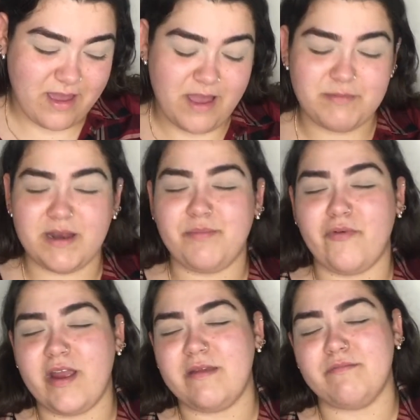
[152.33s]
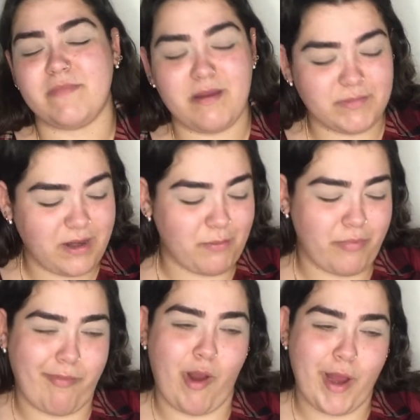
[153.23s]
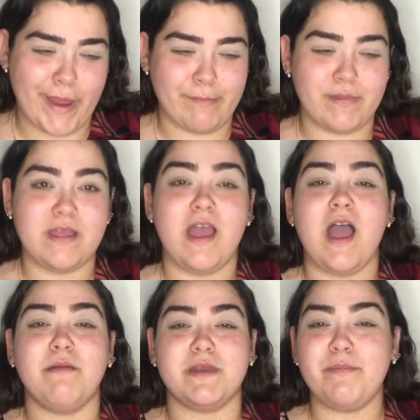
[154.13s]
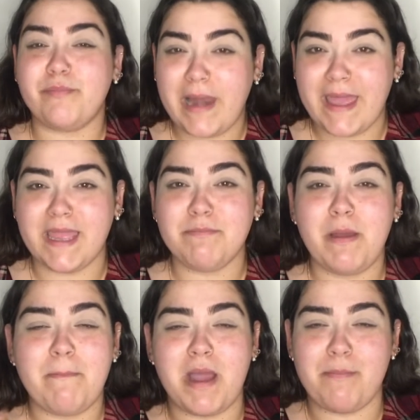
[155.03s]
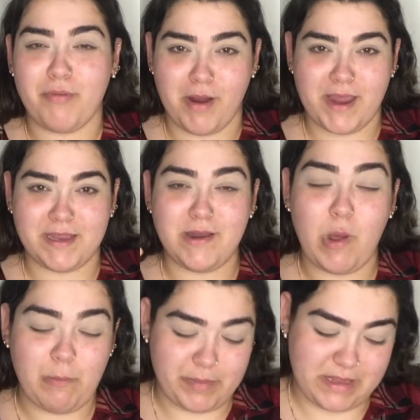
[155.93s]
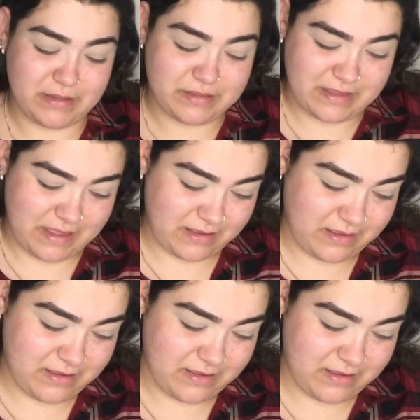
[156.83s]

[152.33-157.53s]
I'm gonna blame I'm gonna blame I'm gonna blame my brain on being sick.